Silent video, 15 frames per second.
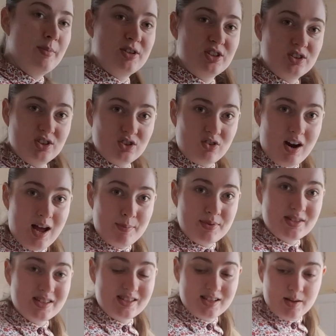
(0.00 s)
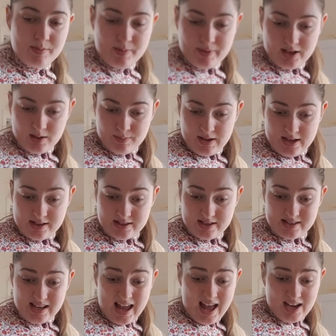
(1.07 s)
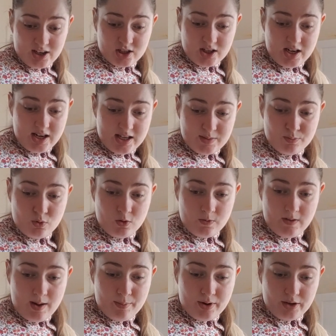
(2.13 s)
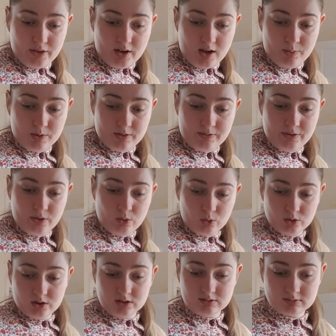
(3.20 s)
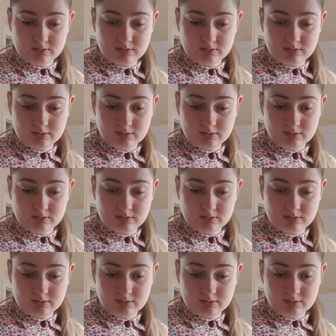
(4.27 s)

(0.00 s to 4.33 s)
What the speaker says: are just scraps, some are bigger pieces. It actually needs more fabric than I would have thought.